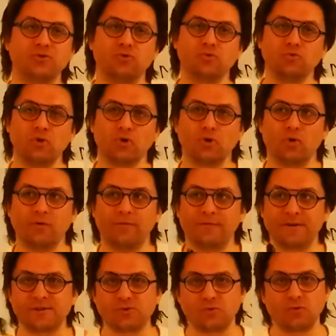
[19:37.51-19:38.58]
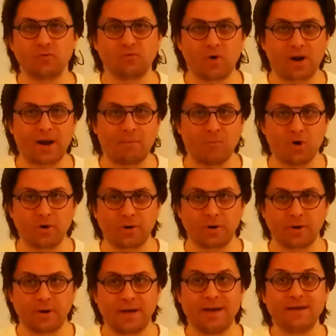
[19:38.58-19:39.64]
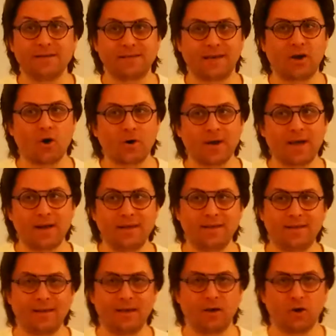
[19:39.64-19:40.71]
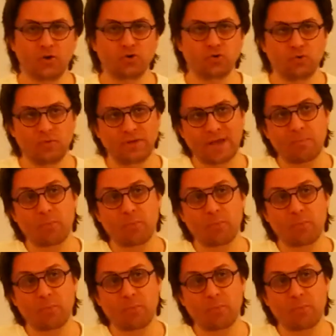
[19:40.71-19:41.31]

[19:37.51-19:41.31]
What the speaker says: The day that God has done starts